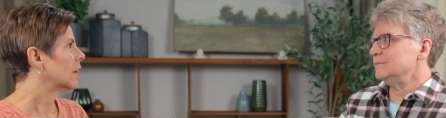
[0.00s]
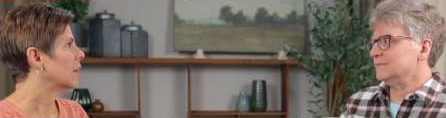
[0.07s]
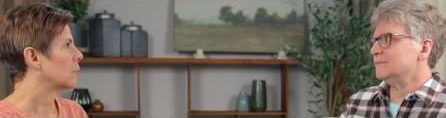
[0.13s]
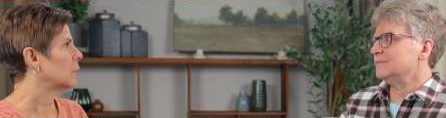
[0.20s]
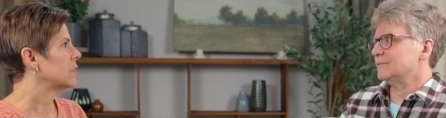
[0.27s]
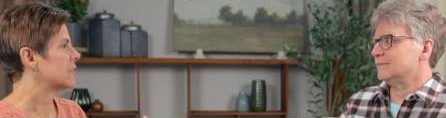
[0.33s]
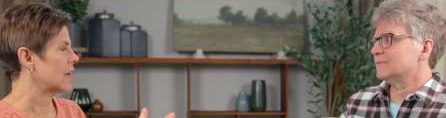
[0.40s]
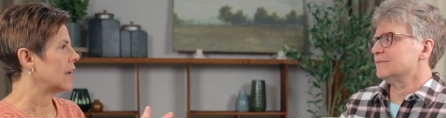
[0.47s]

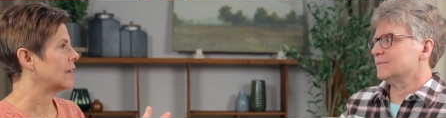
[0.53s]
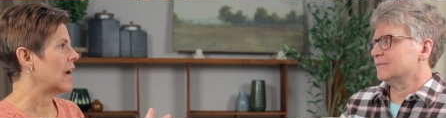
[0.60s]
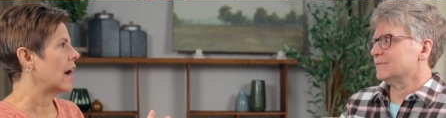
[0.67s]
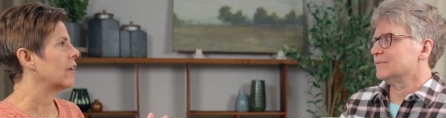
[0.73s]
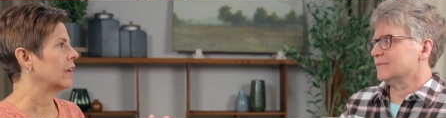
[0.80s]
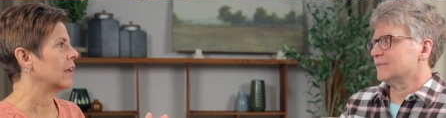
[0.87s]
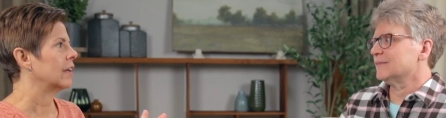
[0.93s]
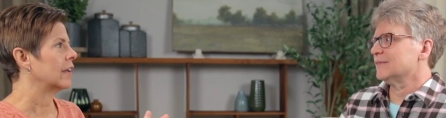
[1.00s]
Speaker 1: we sat
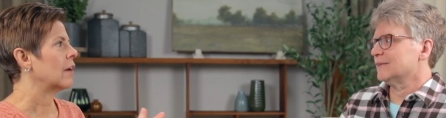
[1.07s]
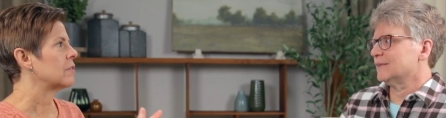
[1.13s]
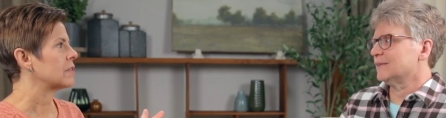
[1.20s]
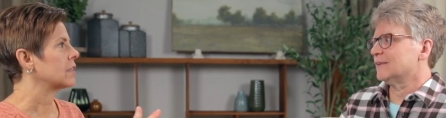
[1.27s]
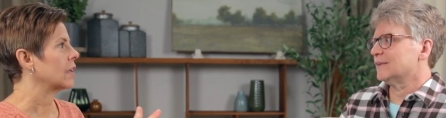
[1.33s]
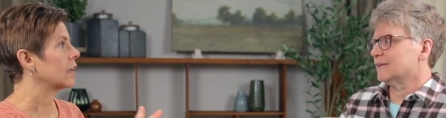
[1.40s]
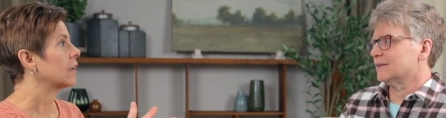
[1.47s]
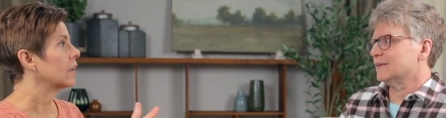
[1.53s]
down and I
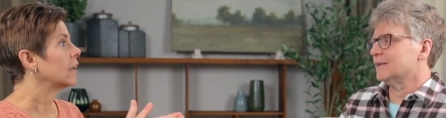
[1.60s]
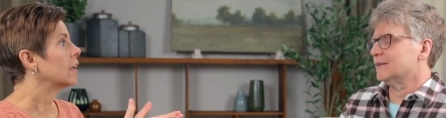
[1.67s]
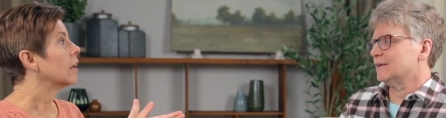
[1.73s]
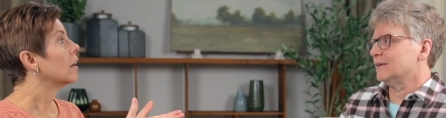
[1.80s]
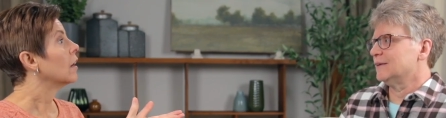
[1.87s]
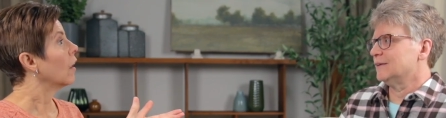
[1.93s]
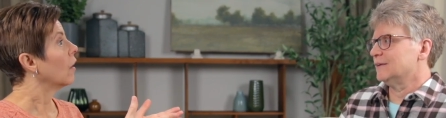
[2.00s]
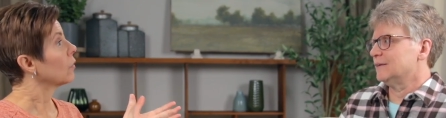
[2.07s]
was like,
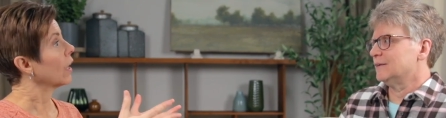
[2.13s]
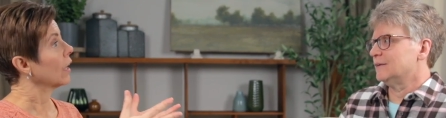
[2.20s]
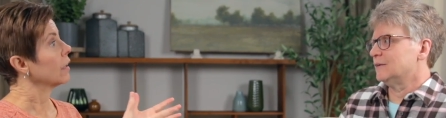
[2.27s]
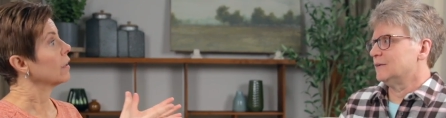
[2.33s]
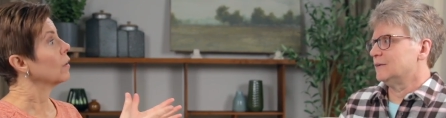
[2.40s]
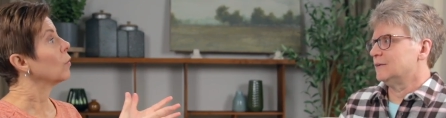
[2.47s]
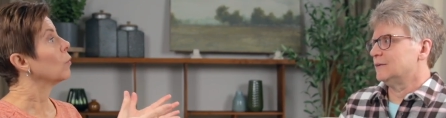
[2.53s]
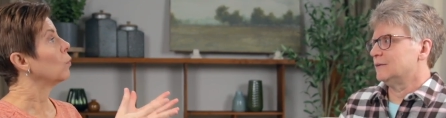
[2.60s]

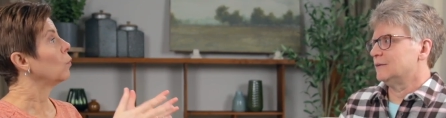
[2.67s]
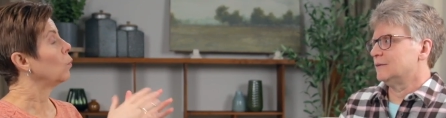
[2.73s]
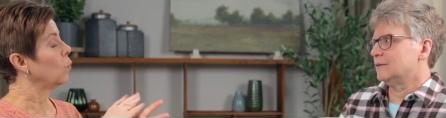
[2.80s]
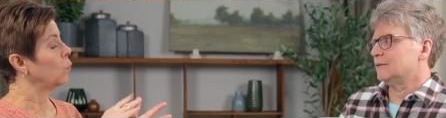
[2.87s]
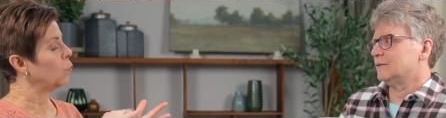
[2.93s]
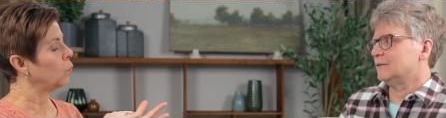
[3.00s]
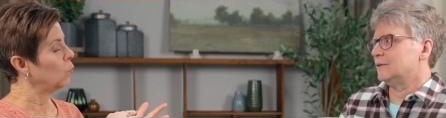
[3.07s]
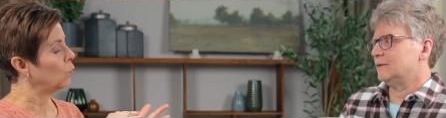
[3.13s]
okay,
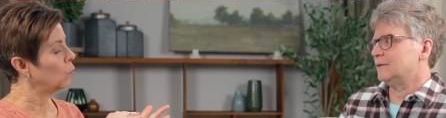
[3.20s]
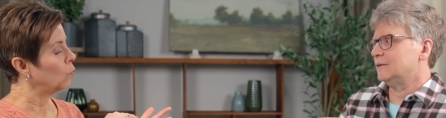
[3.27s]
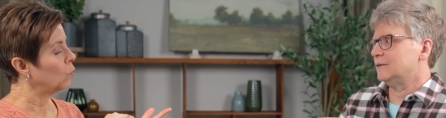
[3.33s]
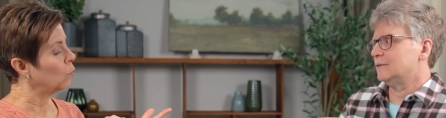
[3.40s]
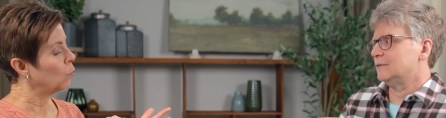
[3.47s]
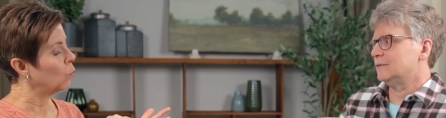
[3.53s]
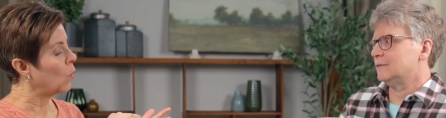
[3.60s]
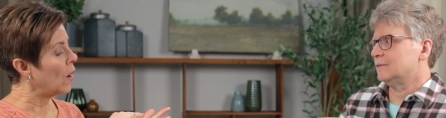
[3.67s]

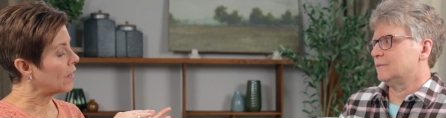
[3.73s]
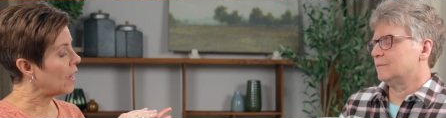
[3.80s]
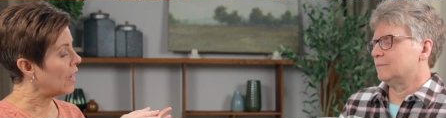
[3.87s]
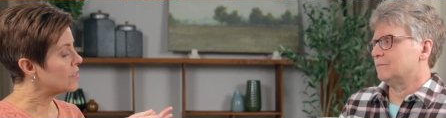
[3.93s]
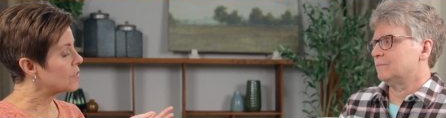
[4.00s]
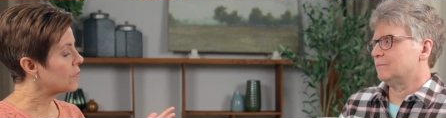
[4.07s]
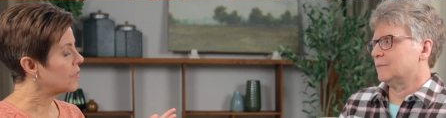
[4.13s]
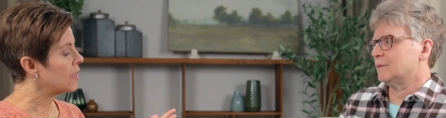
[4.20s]
what
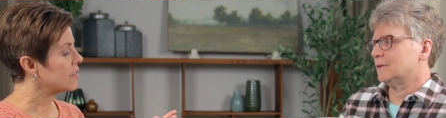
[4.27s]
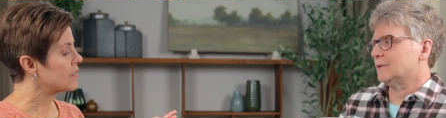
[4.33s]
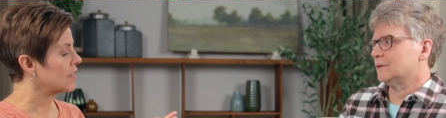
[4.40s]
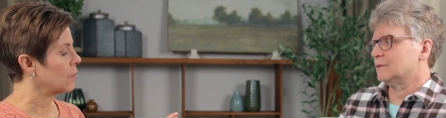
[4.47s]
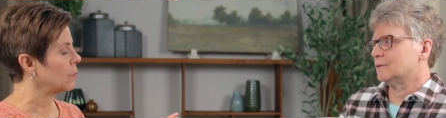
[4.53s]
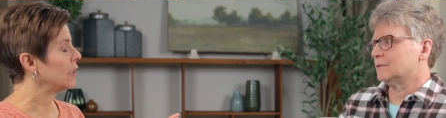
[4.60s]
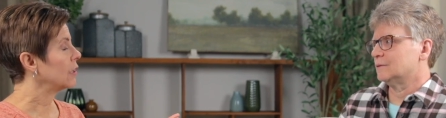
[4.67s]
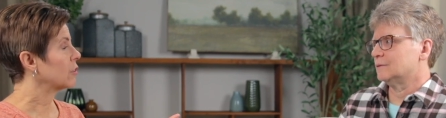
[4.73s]
kinds of things
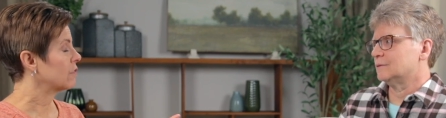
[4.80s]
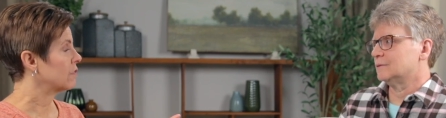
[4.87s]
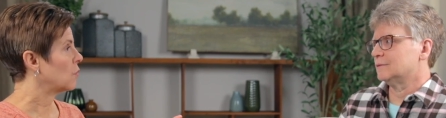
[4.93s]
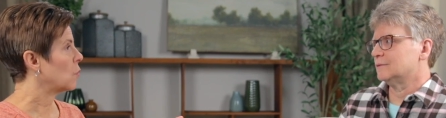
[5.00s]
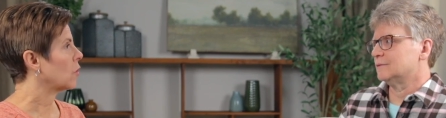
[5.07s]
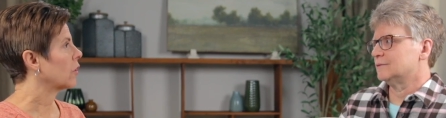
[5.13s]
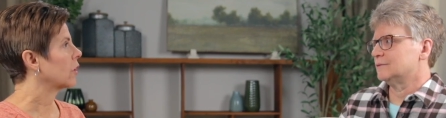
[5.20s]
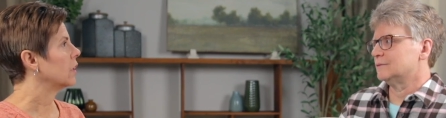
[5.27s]
can we look
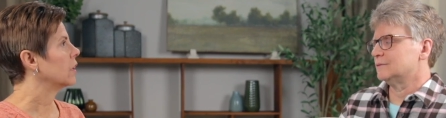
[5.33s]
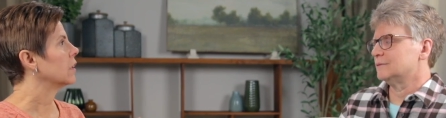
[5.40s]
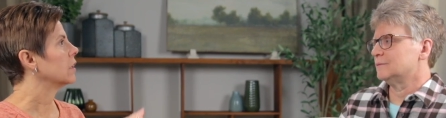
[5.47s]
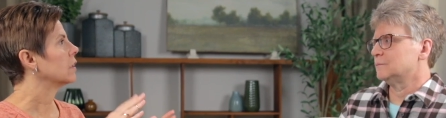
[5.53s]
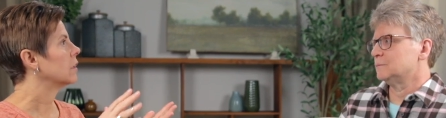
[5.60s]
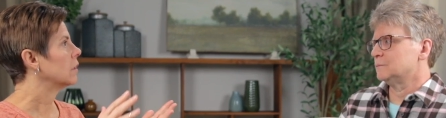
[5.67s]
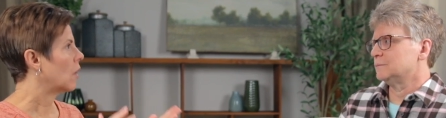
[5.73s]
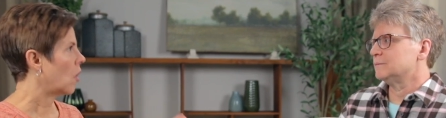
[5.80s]
for
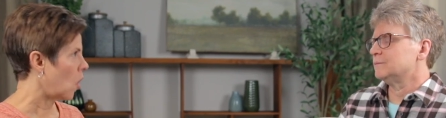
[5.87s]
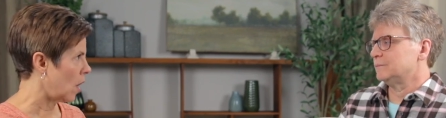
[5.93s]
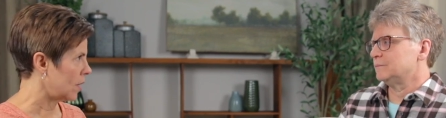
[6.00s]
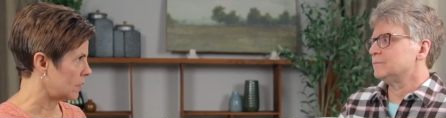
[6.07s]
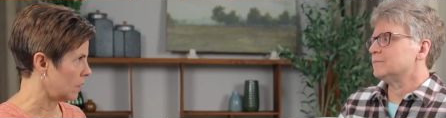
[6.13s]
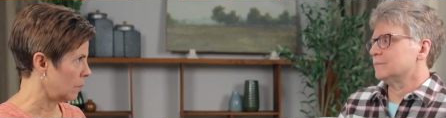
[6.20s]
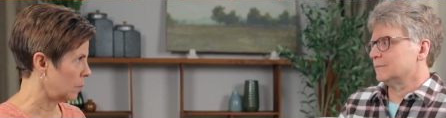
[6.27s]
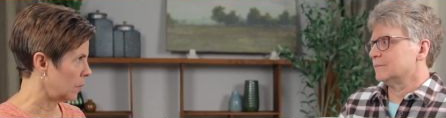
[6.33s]
in
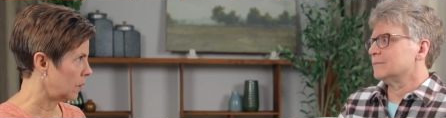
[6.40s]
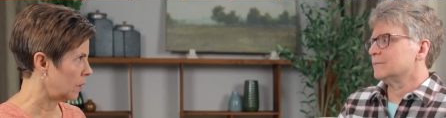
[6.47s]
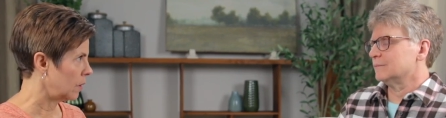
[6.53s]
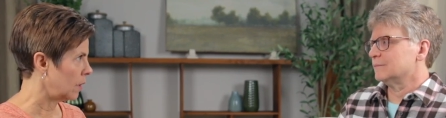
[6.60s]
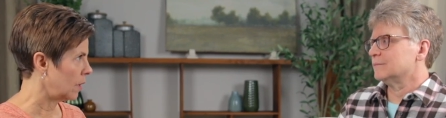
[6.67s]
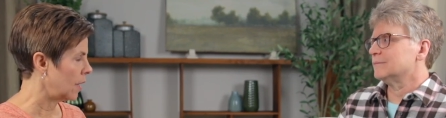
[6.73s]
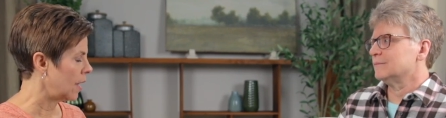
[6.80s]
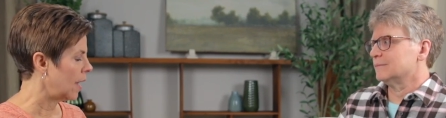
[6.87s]
autumn?
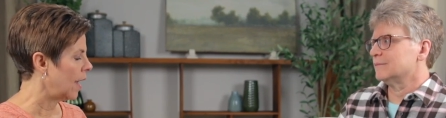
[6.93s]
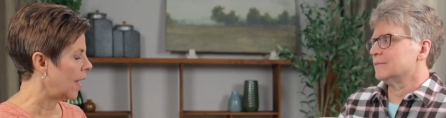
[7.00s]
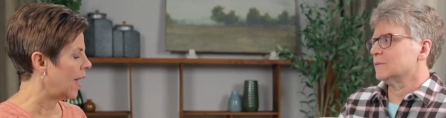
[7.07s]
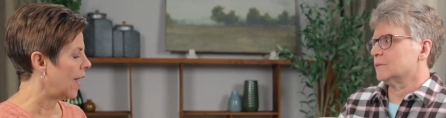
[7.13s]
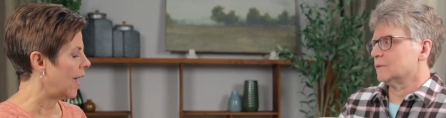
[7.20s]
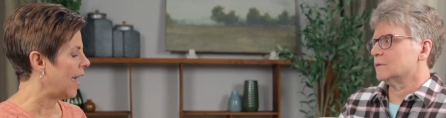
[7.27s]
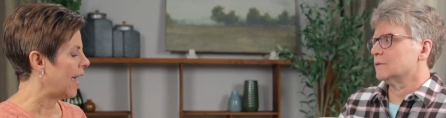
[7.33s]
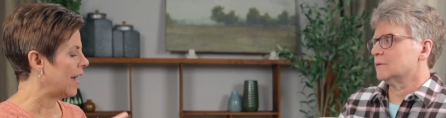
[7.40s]

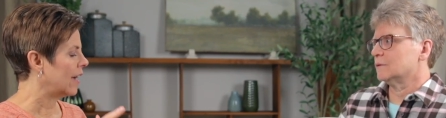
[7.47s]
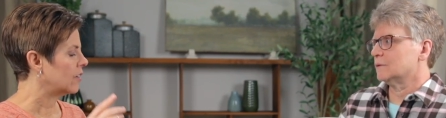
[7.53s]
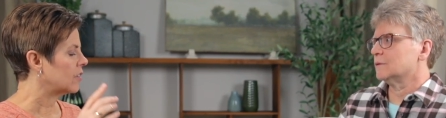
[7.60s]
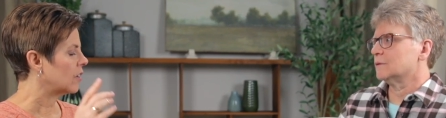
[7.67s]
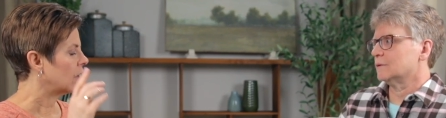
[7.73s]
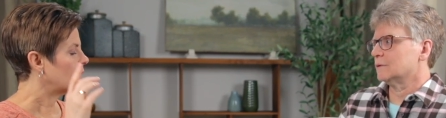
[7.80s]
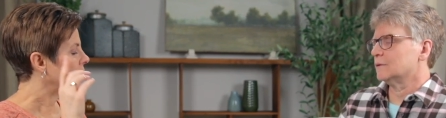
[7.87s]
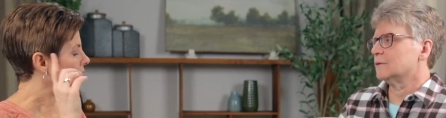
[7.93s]

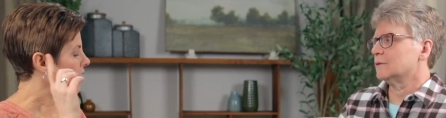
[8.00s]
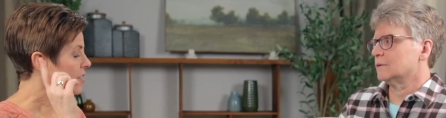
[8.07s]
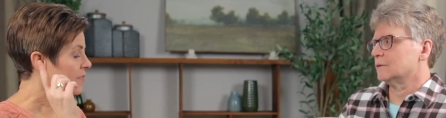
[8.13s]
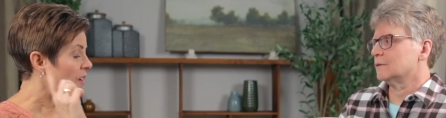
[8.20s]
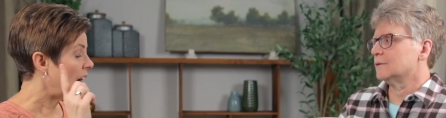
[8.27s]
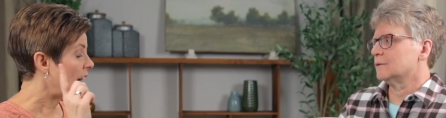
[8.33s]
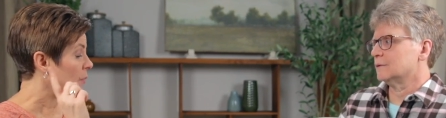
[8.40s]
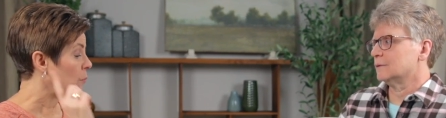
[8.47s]
And that's
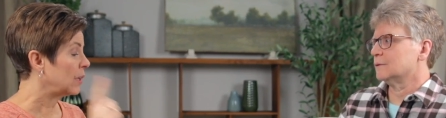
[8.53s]
fine,